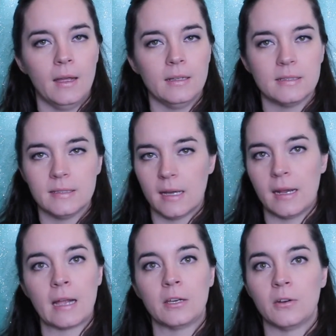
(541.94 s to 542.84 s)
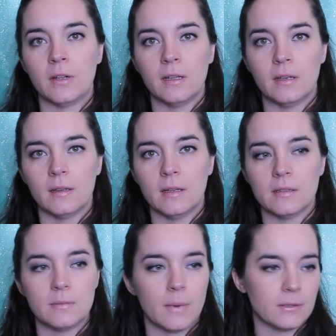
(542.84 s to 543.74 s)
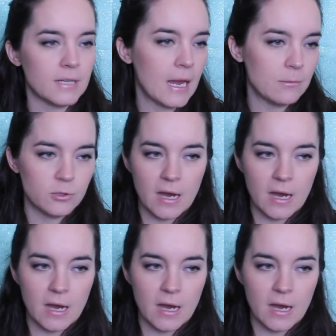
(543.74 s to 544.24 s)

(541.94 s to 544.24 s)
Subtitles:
it's not accurate. It's about time